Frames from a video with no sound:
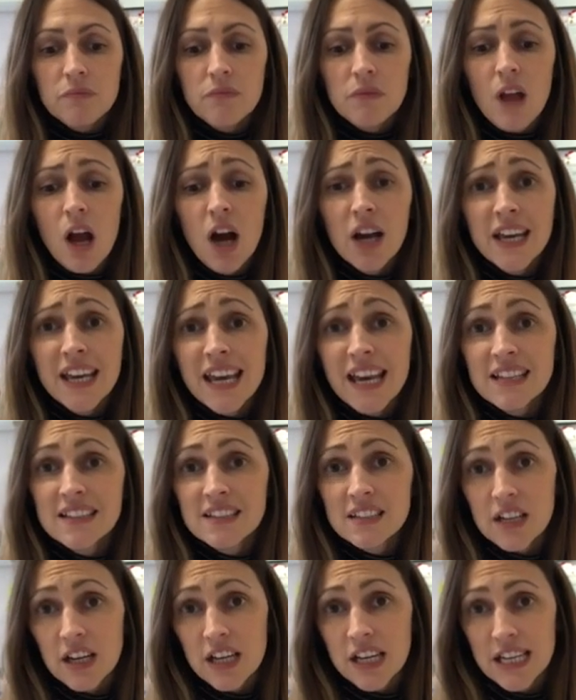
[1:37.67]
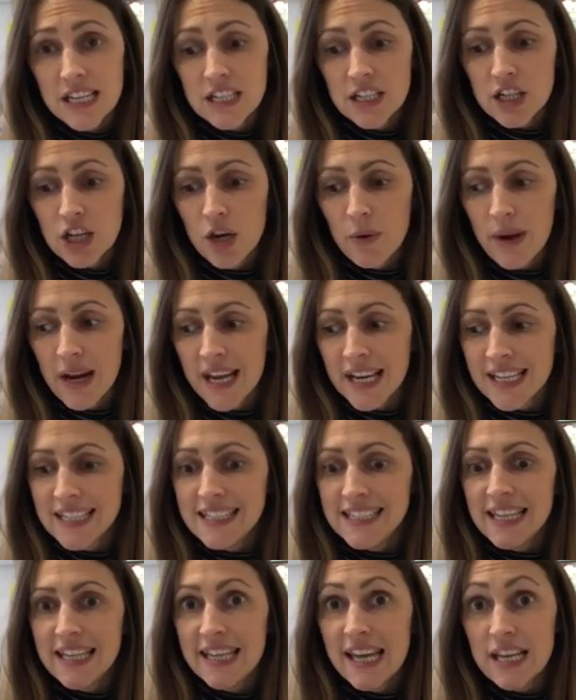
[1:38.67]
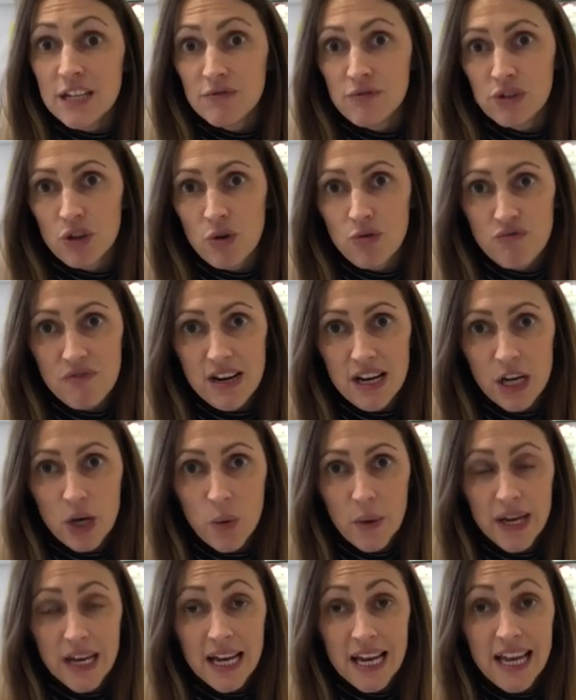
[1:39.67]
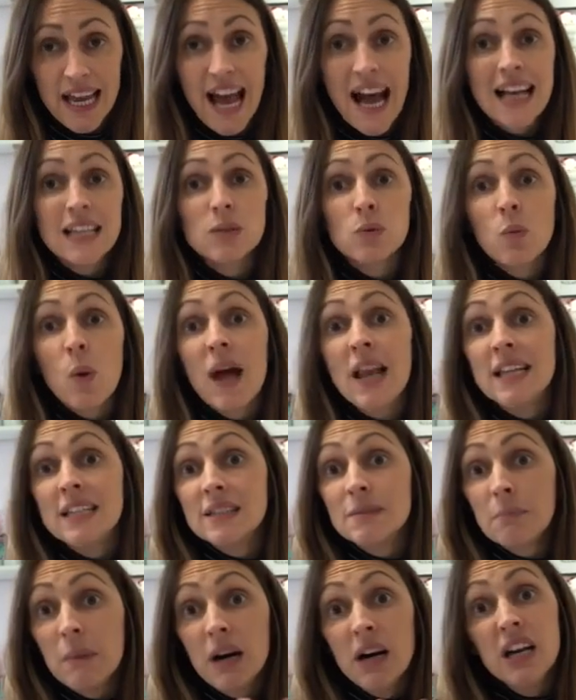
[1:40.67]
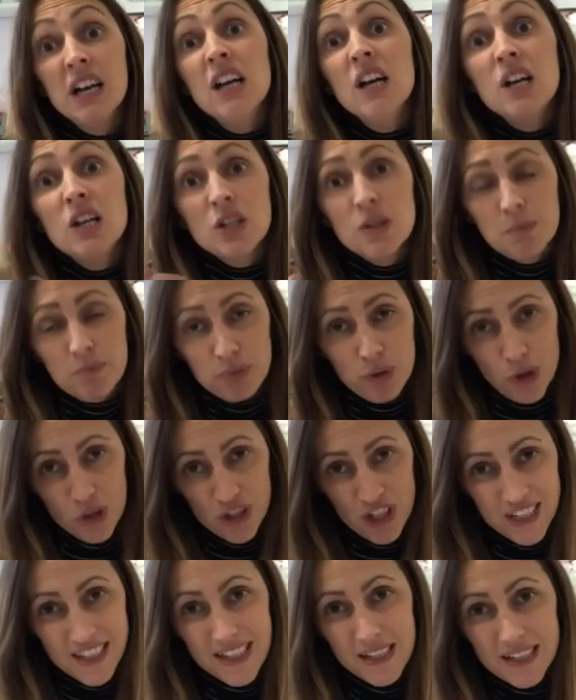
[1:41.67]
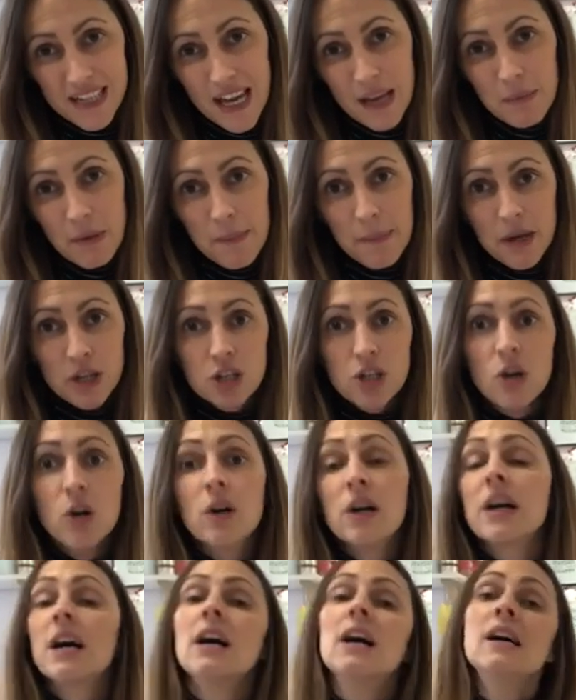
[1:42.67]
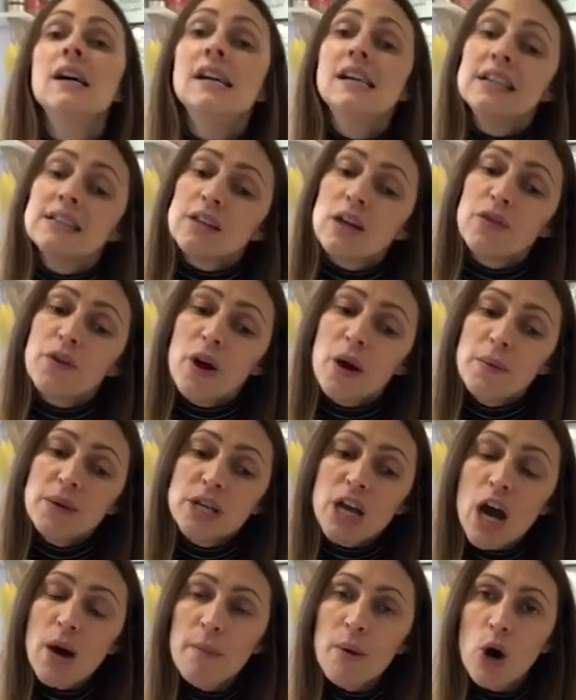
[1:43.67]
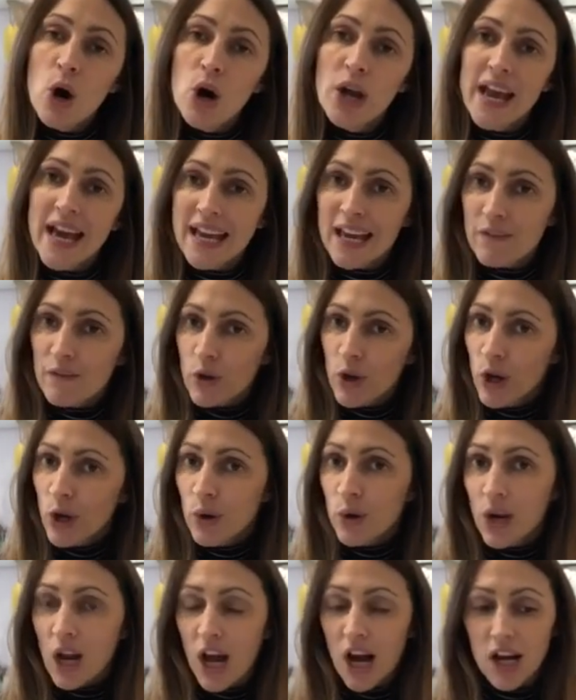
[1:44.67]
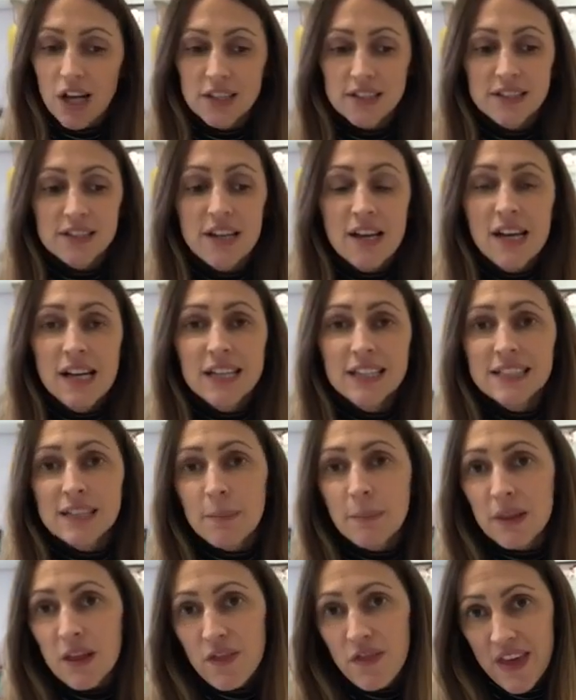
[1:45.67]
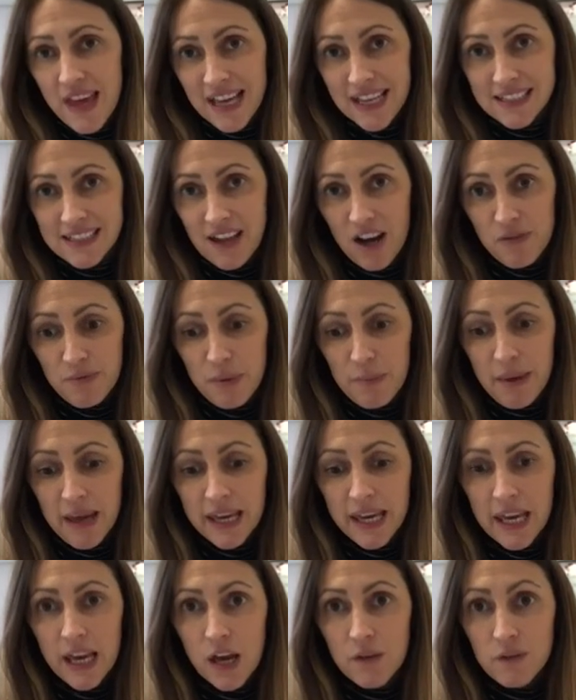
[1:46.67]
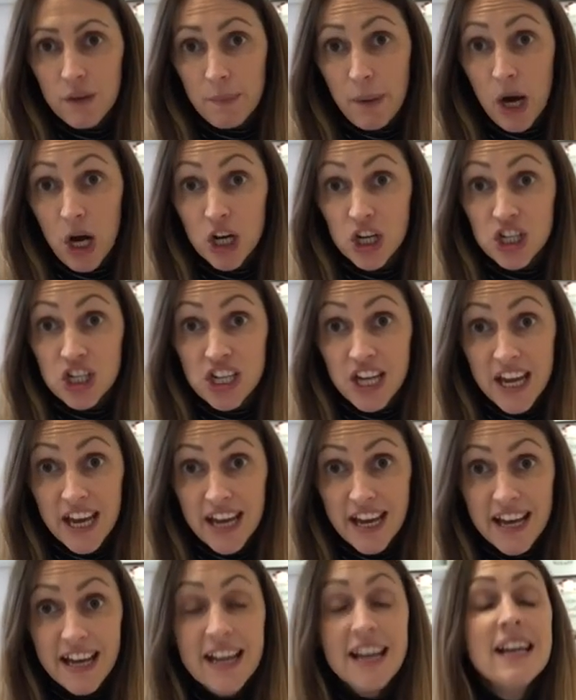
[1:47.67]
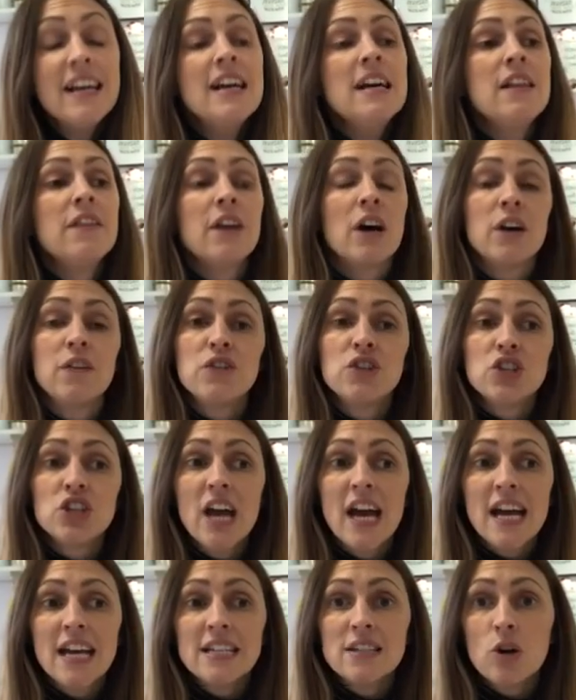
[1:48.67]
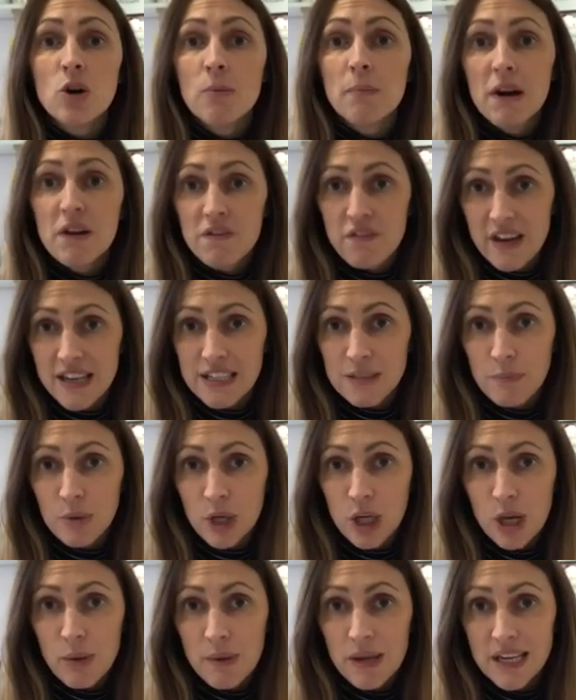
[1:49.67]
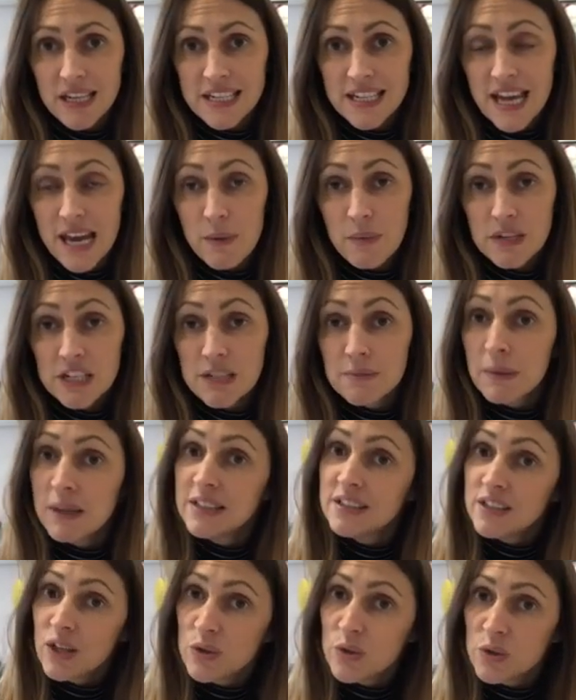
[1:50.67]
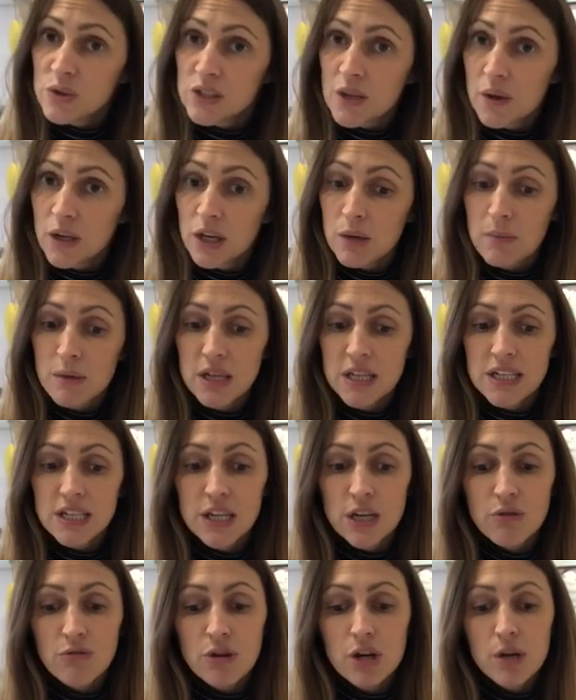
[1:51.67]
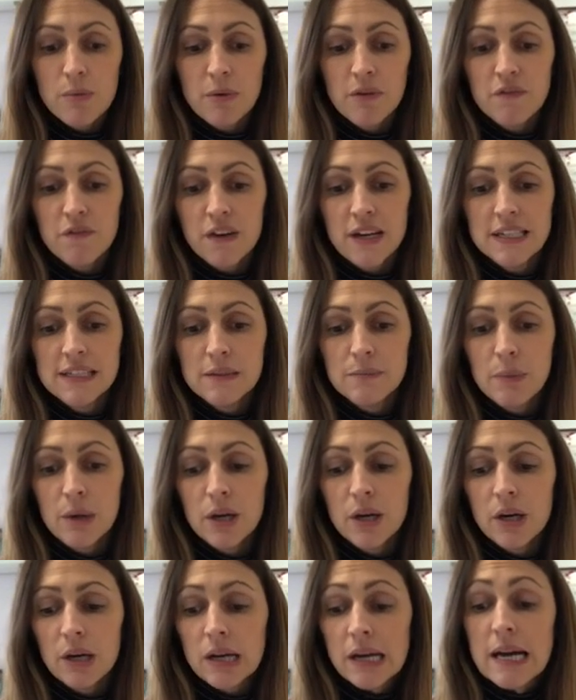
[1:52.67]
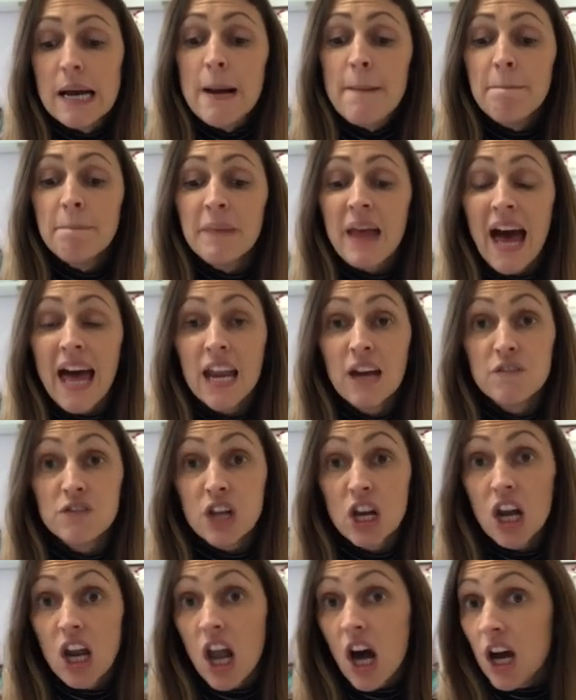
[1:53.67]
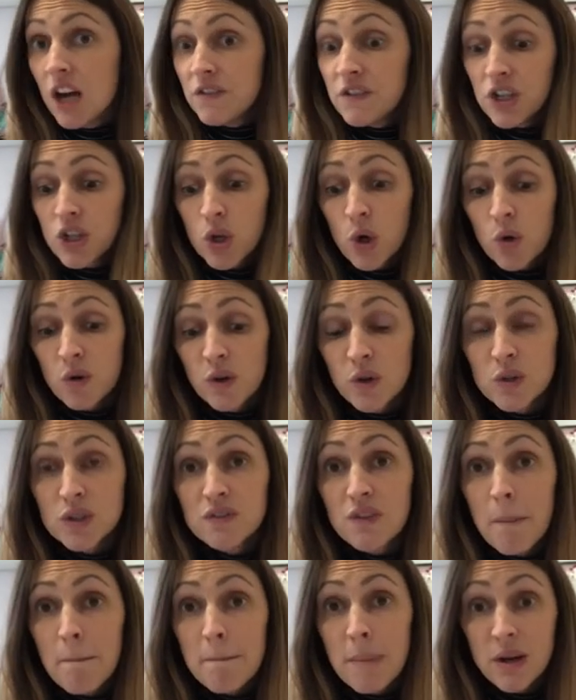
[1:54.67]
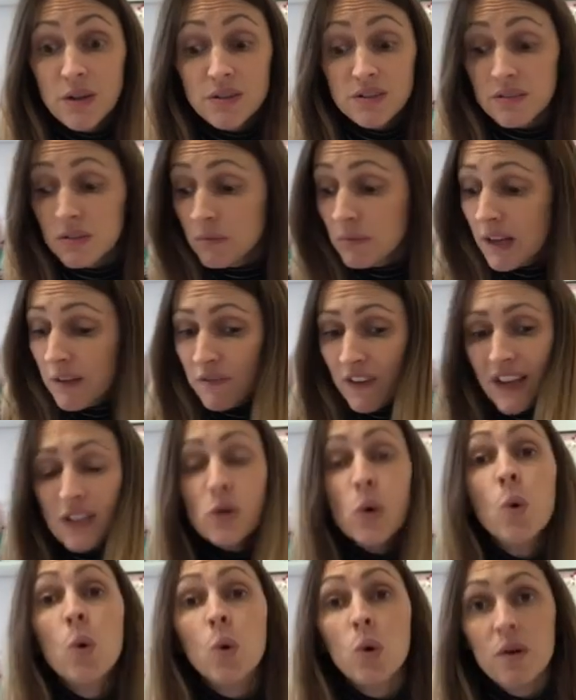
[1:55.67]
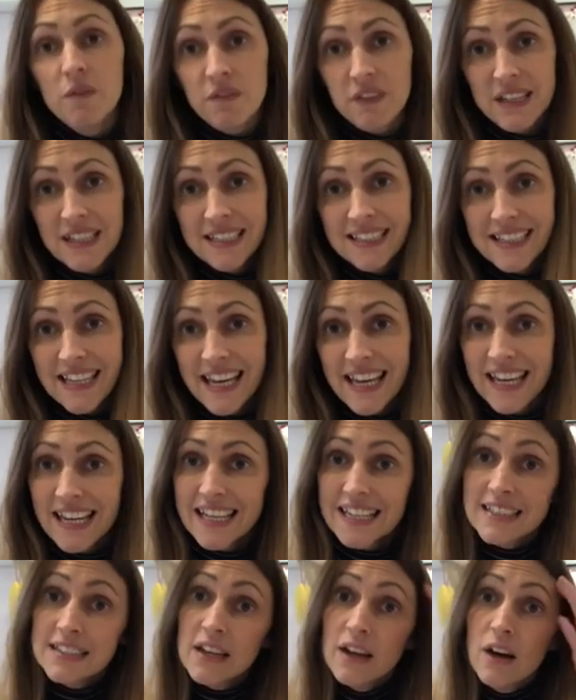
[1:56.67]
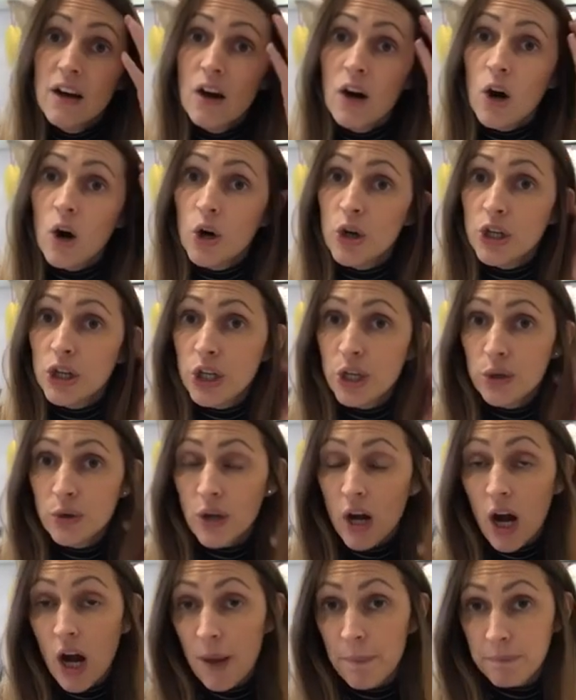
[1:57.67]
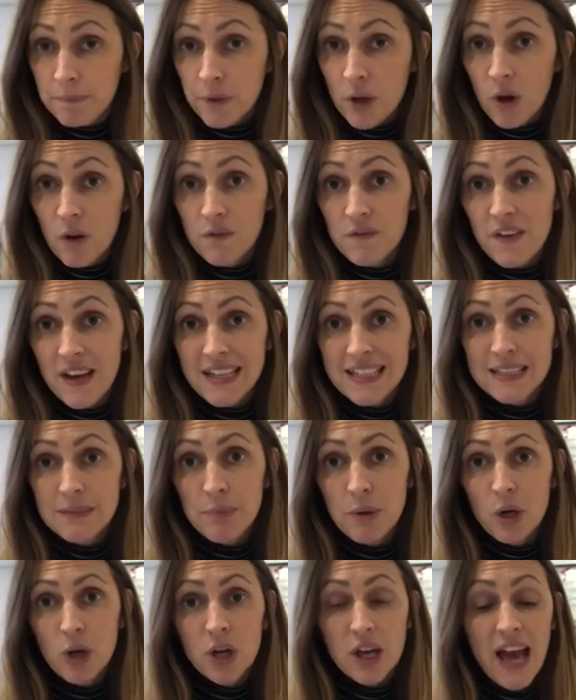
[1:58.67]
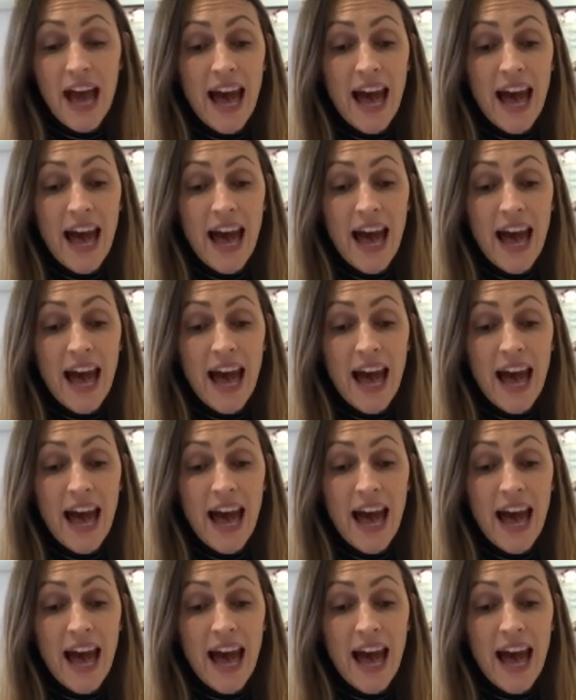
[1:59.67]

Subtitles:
I can get stuck into and I can see the end result really quickly, as well as my projects that take me much longer. So I thought I would come on and give you a little glance at some of the things that I've been making over the past year that I've shared on my Facebook community, which is my social sewing community group on Facebook. And I've done live tutorials for in fact, all of these things on Facebook.